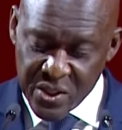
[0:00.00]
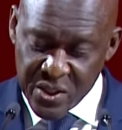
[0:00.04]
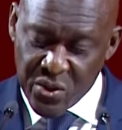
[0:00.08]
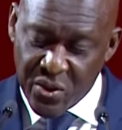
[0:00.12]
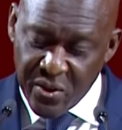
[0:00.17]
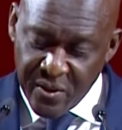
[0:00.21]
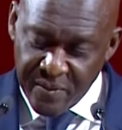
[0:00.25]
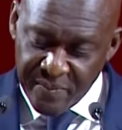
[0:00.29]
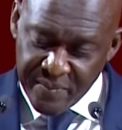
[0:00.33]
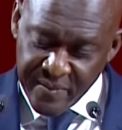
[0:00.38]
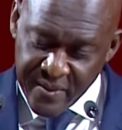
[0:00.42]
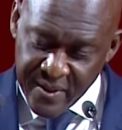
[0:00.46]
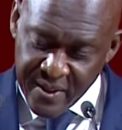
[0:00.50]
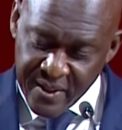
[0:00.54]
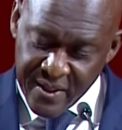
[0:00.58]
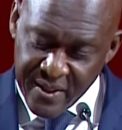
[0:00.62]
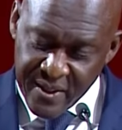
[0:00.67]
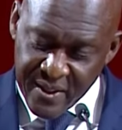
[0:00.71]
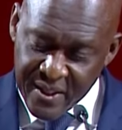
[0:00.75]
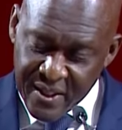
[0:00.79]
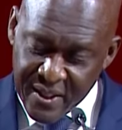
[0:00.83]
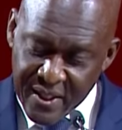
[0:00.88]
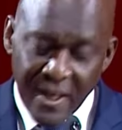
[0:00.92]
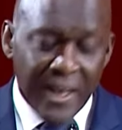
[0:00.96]
So
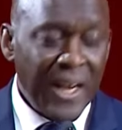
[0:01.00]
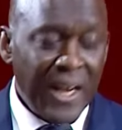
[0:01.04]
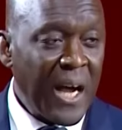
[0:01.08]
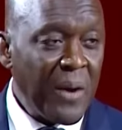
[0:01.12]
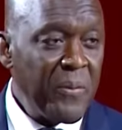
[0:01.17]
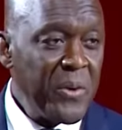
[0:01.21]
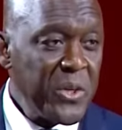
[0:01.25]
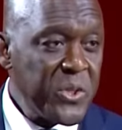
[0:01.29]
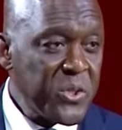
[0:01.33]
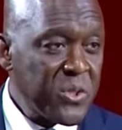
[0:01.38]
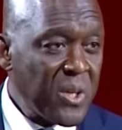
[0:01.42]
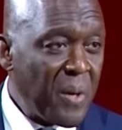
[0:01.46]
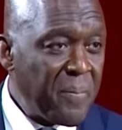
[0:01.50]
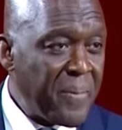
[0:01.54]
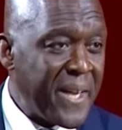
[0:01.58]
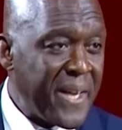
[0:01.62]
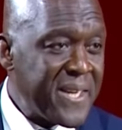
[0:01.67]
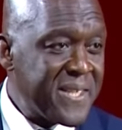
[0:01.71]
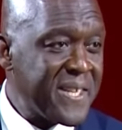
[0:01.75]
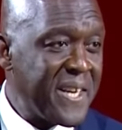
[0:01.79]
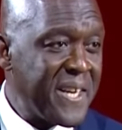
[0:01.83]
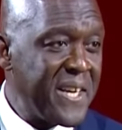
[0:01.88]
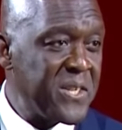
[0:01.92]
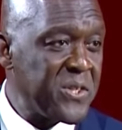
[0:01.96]
I will stop
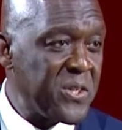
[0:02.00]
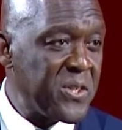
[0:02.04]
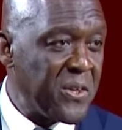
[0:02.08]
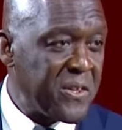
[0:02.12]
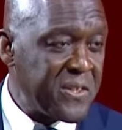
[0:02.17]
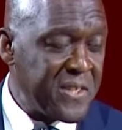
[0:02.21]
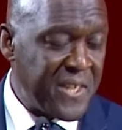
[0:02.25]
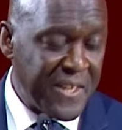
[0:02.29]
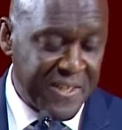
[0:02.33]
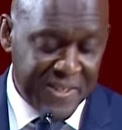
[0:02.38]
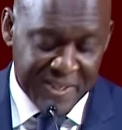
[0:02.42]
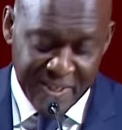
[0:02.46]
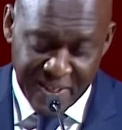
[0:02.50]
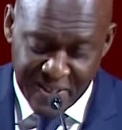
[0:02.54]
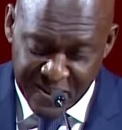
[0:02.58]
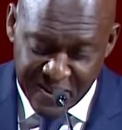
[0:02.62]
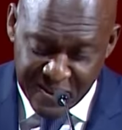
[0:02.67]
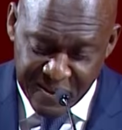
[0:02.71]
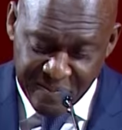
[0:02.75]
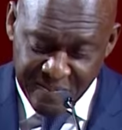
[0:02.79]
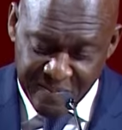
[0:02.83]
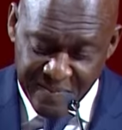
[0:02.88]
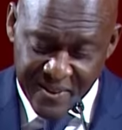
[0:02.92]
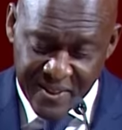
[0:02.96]
by saying this thing.
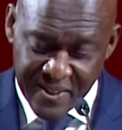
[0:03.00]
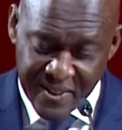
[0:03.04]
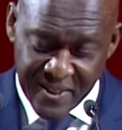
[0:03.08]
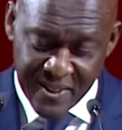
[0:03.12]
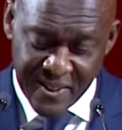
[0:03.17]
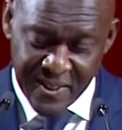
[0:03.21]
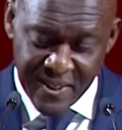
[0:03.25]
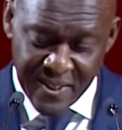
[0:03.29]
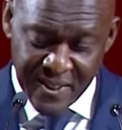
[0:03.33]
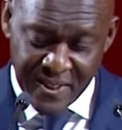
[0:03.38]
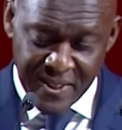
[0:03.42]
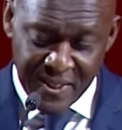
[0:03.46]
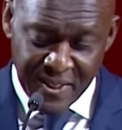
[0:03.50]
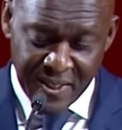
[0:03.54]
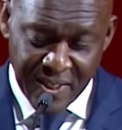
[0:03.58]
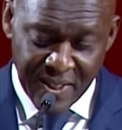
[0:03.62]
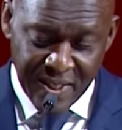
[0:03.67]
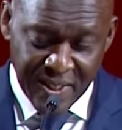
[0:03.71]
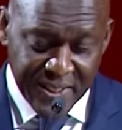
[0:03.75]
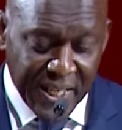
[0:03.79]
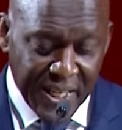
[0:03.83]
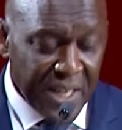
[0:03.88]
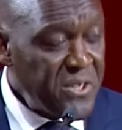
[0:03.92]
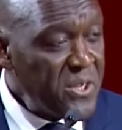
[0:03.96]

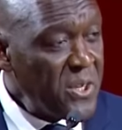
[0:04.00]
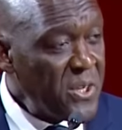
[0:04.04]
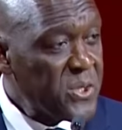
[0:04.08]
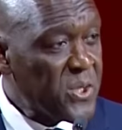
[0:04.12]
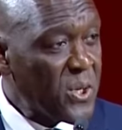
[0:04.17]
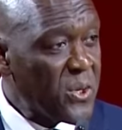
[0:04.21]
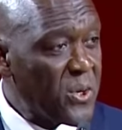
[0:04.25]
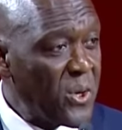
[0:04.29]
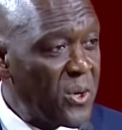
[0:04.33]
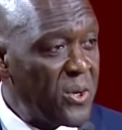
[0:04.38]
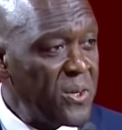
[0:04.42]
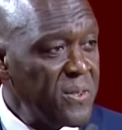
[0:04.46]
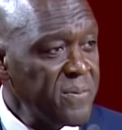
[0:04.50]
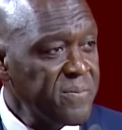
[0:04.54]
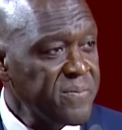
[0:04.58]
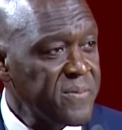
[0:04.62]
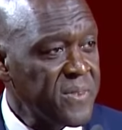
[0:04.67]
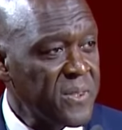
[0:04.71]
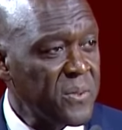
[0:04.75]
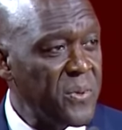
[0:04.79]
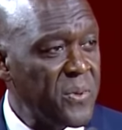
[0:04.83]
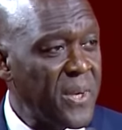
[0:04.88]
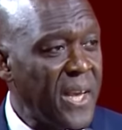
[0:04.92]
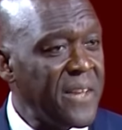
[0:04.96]
10 years
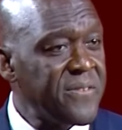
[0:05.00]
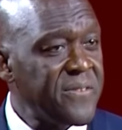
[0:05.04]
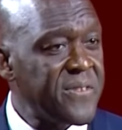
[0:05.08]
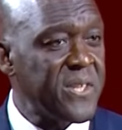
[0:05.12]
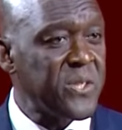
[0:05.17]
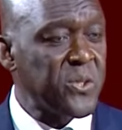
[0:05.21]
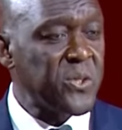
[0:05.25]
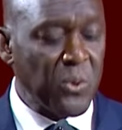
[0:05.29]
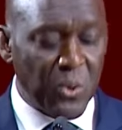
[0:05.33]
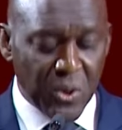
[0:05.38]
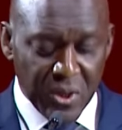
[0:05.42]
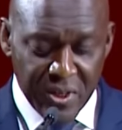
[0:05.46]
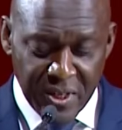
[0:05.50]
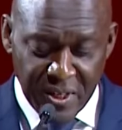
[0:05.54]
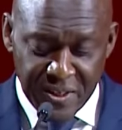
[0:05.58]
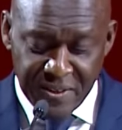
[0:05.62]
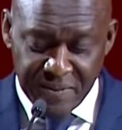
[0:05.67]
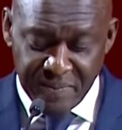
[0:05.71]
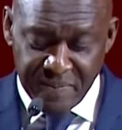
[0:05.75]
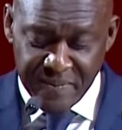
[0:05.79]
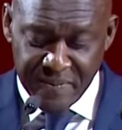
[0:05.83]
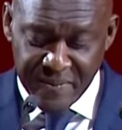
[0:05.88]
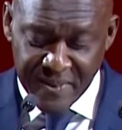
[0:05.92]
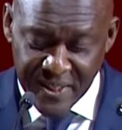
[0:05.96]
ago, we had this
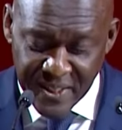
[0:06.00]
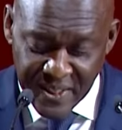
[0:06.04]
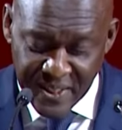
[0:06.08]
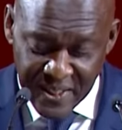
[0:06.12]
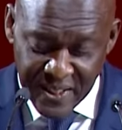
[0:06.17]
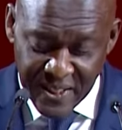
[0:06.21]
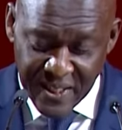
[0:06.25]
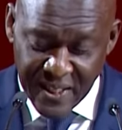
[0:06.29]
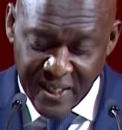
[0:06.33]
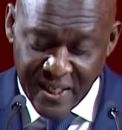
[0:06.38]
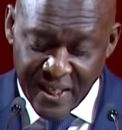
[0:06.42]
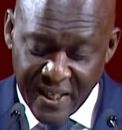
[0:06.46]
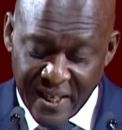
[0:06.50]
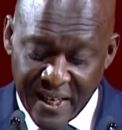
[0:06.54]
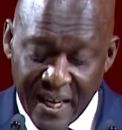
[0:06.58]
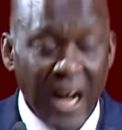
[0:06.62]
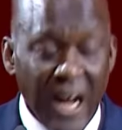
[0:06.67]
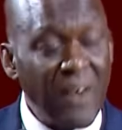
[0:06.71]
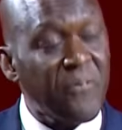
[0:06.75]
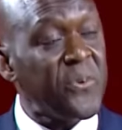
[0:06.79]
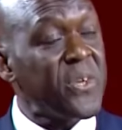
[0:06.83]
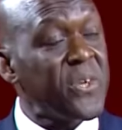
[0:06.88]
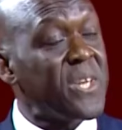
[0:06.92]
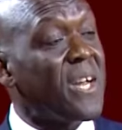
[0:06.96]
slogan,
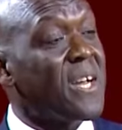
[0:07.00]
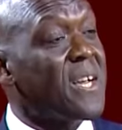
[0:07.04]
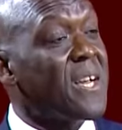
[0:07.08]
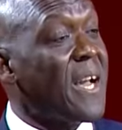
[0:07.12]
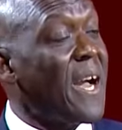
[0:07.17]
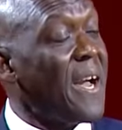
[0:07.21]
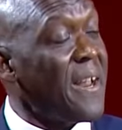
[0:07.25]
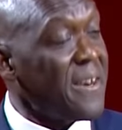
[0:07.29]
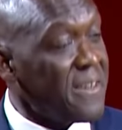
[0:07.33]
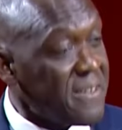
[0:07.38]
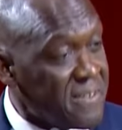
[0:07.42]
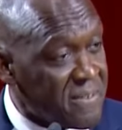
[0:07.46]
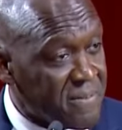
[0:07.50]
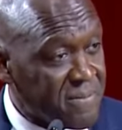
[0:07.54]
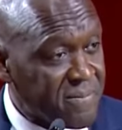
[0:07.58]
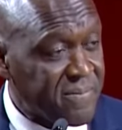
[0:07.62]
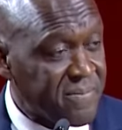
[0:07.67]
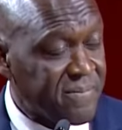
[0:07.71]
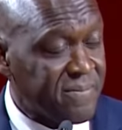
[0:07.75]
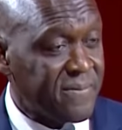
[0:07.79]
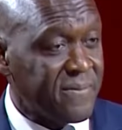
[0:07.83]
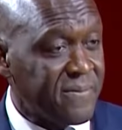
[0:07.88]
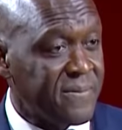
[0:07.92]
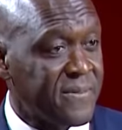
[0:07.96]
Africa can.
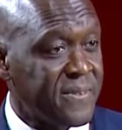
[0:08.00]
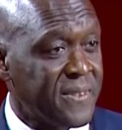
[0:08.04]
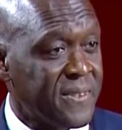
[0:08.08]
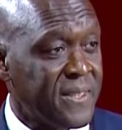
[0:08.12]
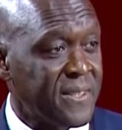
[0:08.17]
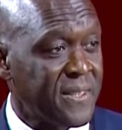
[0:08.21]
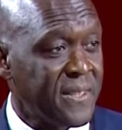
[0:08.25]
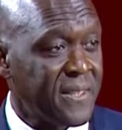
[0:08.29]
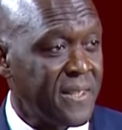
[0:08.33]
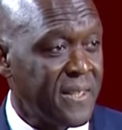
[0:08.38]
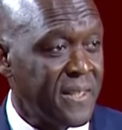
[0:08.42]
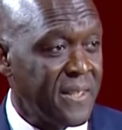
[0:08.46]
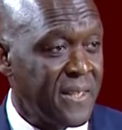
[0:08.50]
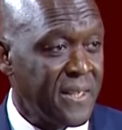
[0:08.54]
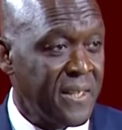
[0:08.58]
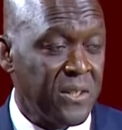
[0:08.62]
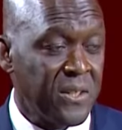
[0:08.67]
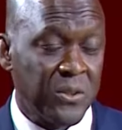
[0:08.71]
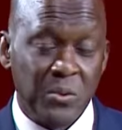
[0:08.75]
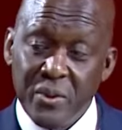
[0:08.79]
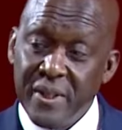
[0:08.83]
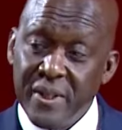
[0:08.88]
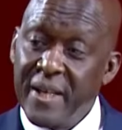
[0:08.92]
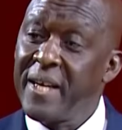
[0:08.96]

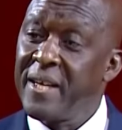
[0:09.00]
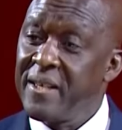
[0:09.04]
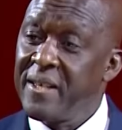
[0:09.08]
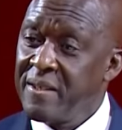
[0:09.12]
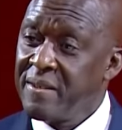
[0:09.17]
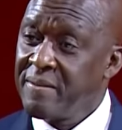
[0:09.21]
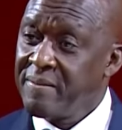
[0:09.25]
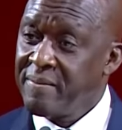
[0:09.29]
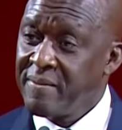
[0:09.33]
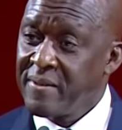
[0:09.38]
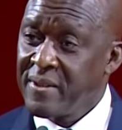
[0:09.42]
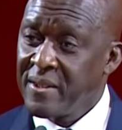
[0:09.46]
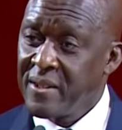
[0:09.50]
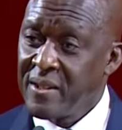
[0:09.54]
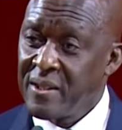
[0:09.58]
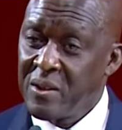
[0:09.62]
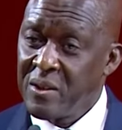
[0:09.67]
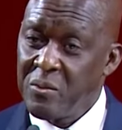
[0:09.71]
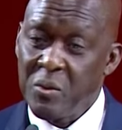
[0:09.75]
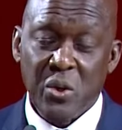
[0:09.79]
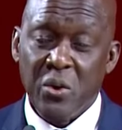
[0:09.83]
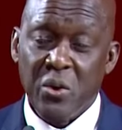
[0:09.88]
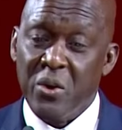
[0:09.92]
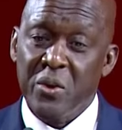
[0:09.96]
Today,
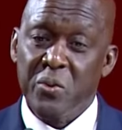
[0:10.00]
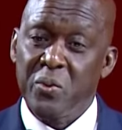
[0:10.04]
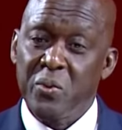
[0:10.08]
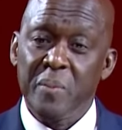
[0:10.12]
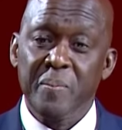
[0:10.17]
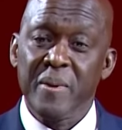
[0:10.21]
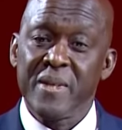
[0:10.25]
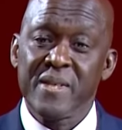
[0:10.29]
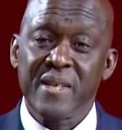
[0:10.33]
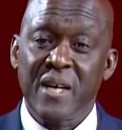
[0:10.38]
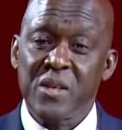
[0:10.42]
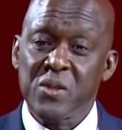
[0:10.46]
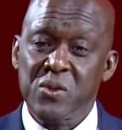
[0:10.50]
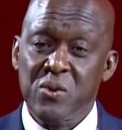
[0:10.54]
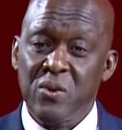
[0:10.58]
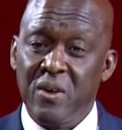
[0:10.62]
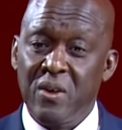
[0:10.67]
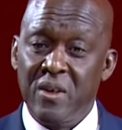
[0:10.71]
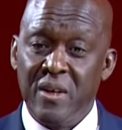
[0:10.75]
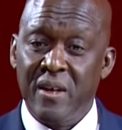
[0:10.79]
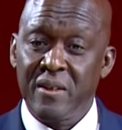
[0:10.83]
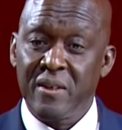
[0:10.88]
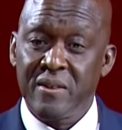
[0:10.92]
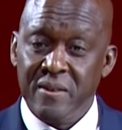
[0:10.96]
we cannot repeat that
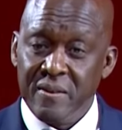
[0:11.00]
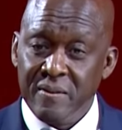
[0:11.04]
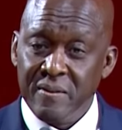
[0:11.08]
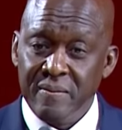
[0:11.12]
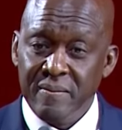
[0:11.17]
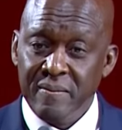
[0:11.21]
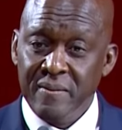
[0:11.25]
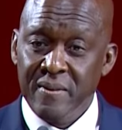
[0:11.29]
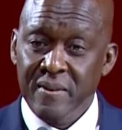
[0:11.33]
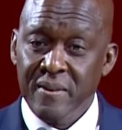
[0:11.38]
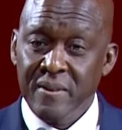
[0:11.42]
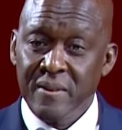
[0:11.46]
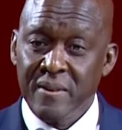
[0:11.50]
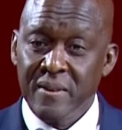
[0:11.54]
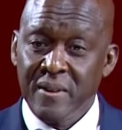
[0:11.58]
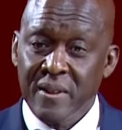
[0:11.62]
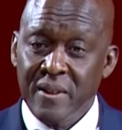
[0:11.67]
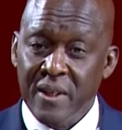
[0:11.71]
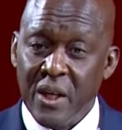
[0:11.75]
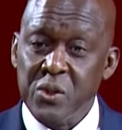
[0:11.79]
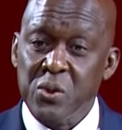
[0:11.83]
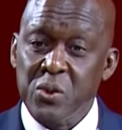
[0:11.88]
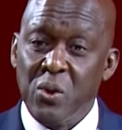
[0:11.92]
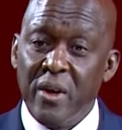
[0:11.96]
slogan.
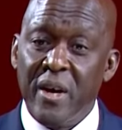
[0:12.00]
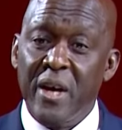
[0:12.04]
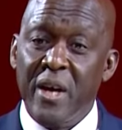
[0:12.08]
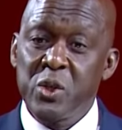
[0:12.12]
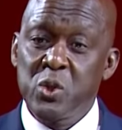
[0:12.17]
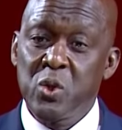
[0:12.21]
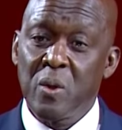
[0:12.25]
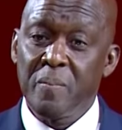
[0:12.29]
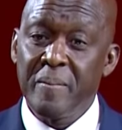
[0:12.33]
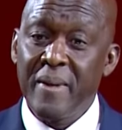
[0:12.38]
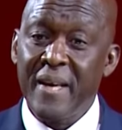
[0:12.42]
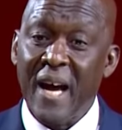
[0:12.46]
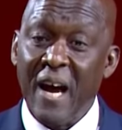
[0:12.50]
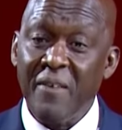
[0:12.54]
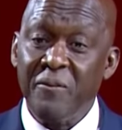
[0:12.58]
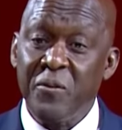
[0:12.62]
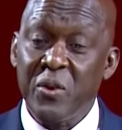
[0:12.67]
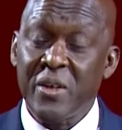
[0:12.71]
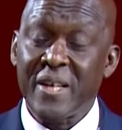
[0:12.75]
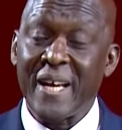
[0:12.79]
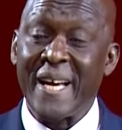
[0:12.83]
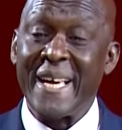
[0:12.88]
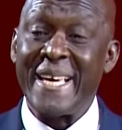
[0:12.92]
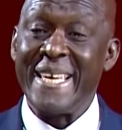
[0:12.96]
The slogan should be
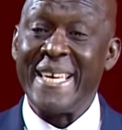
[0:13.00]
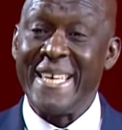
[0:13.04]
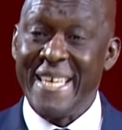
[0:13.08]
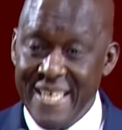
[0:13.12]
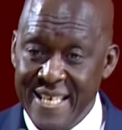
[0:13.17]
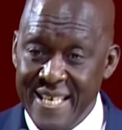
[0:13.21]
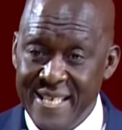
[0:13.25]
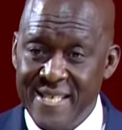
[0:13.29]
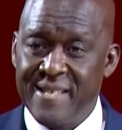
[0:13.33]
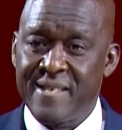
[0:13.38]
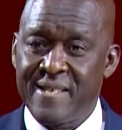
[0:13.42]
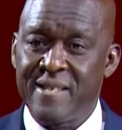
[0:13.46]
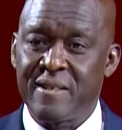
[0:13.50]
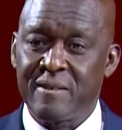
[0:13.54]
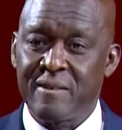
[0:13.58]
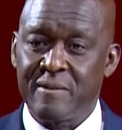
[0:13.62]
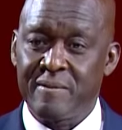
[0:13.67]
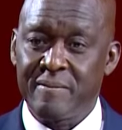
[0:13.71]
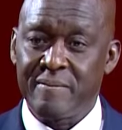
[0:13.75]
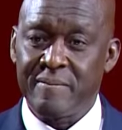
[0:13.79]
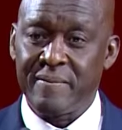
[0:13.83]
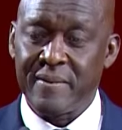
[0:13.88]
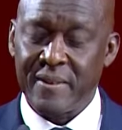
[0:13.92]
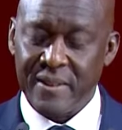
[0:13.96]
Africa
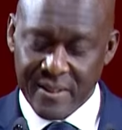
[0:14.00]
is.